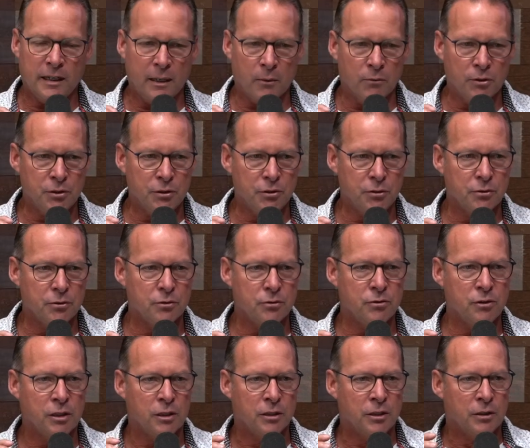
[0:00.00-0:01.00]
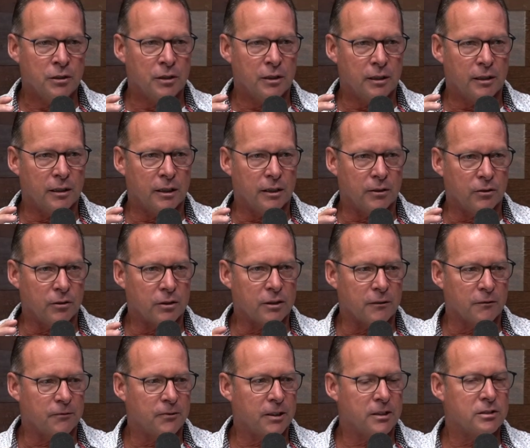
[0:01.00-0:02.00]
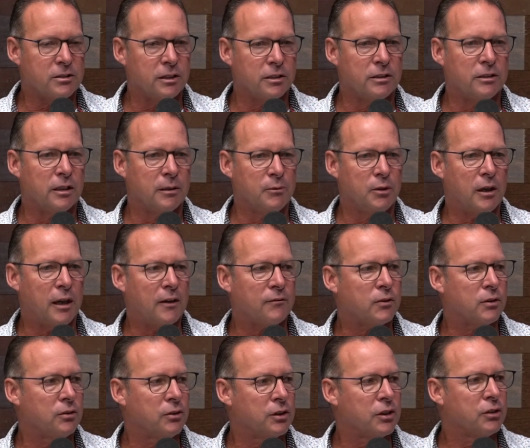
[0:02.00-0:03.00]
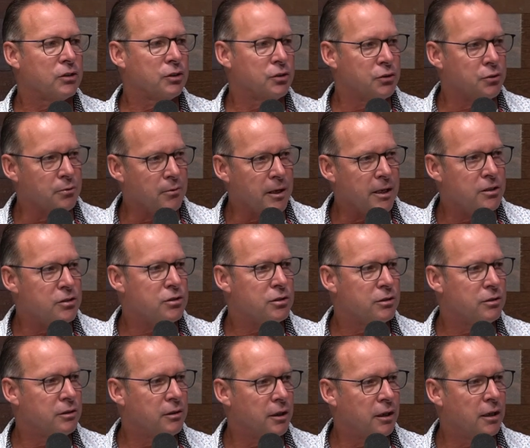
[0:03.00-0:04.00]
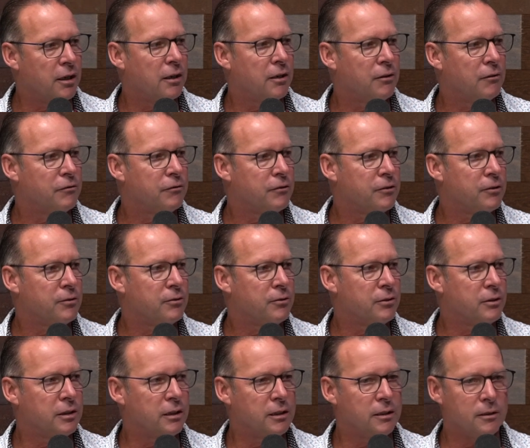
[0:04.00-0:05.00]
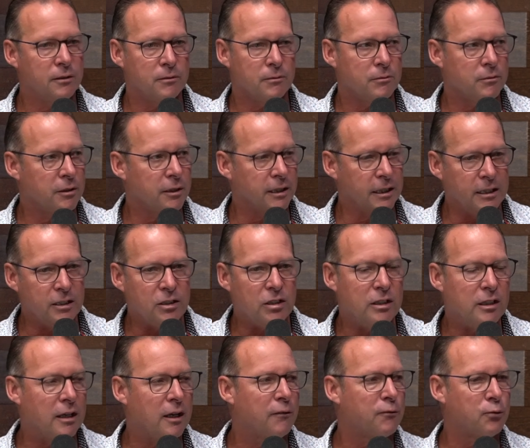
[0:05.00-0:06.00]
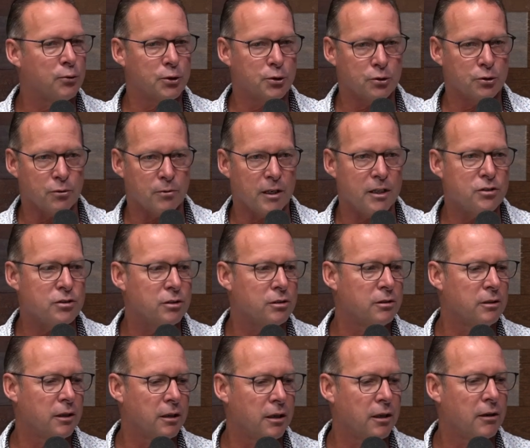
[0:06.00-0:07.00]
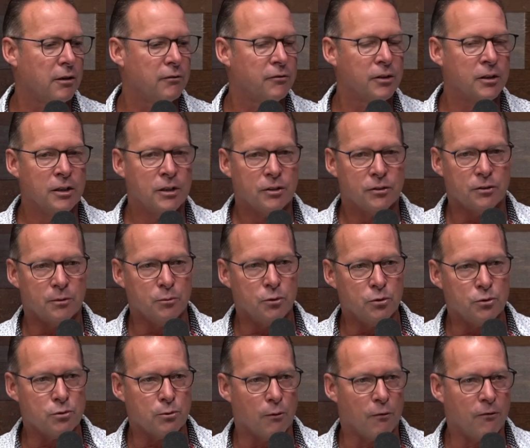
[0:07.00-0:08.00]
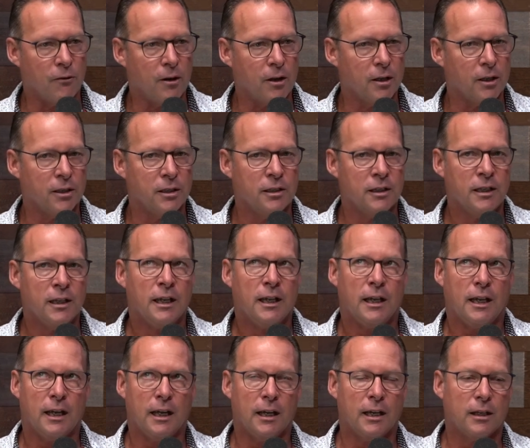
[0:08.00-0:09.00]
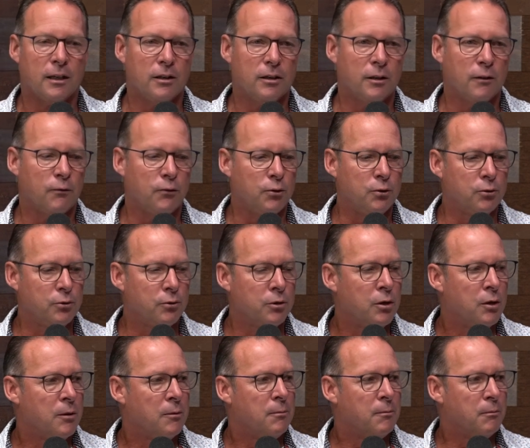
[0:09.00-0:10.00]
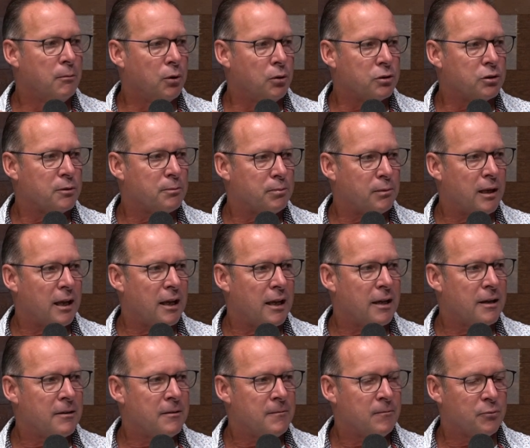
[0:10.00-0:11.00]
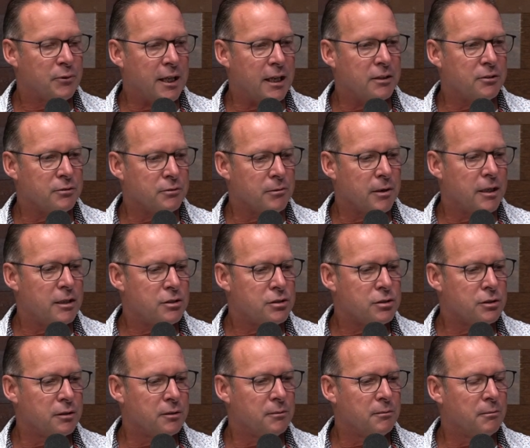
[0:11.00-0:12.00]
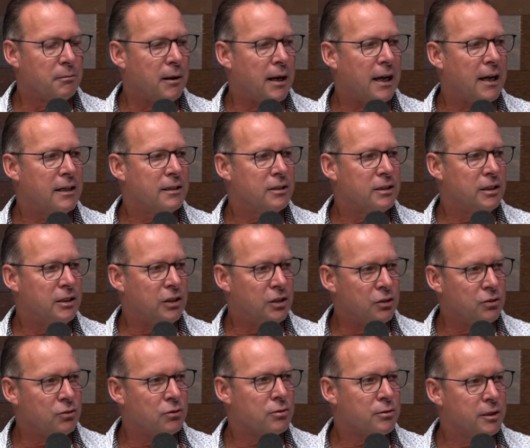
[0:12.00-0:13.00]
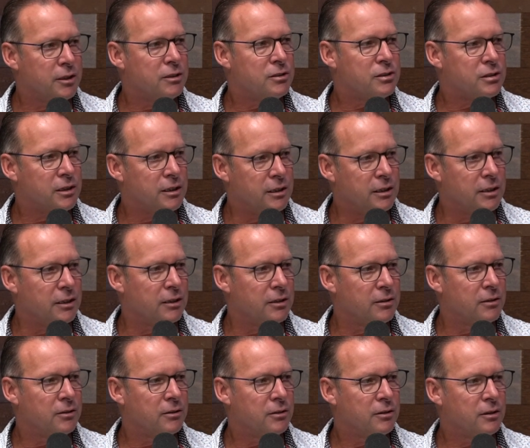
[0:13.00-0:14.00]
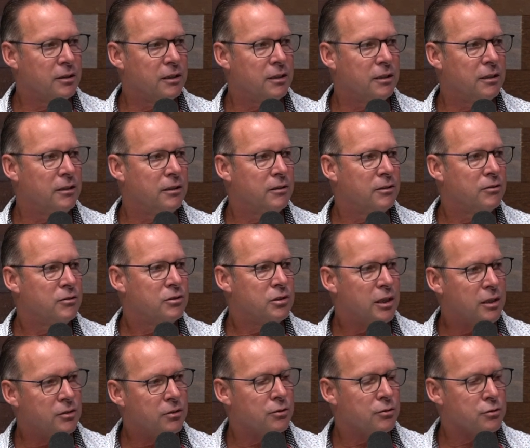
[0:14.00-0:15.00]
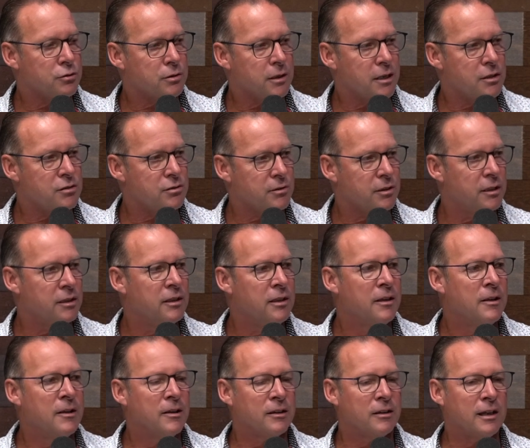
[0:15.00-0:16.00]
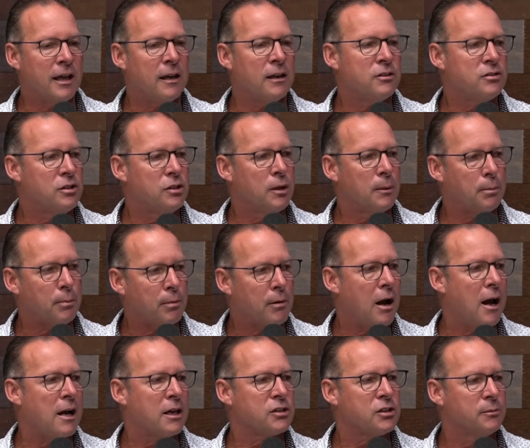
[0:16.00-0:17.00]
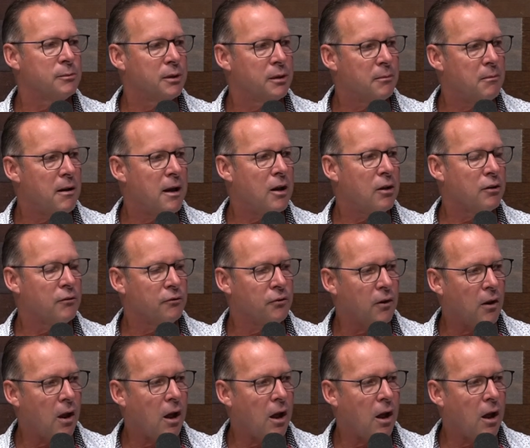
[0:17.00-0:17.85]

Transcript: that when you uh, look at fixed income, you have to look at the duration of the uh, ETF or the duration of the mutual fund. And if you multiply that duration by the increase in the 10 year treasury, that is the approximate amount of